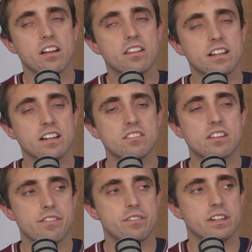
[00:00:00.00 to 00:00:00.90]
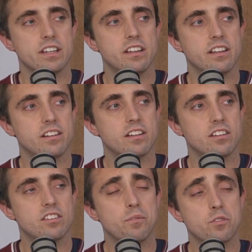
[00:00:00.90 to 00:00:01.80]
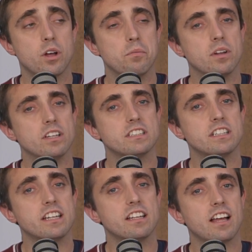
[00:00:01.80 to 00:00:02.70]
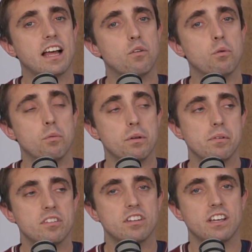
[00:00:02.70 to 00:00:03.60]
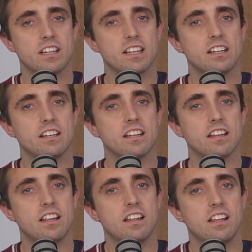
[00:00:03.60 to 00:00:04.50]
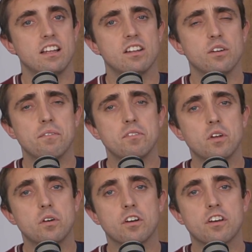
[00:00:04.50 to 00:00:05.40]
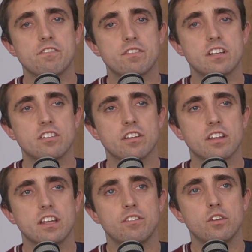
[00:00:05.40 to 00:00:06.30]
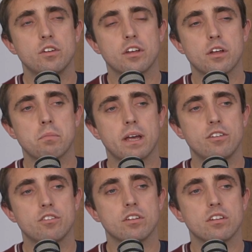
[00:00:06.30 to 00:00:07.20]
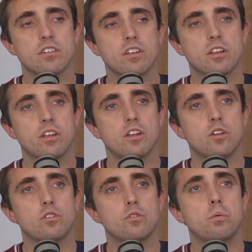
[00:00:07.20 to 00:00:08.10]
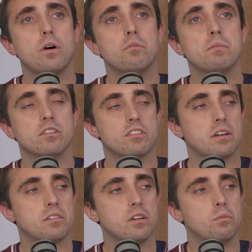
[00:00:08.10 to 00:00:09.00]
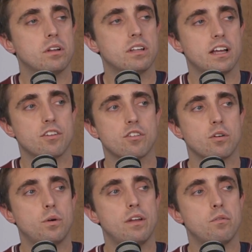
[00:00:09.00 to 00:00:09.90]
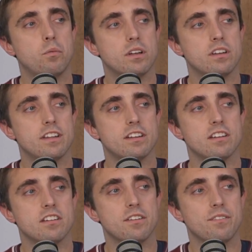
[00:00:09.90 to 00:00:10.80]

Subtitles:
I think that's definitely sums up nicely how what we've been seeing in clinic. Though I'm not convinced. I think if you look at a patient 12 months down the line, one had shockwave and one didn't.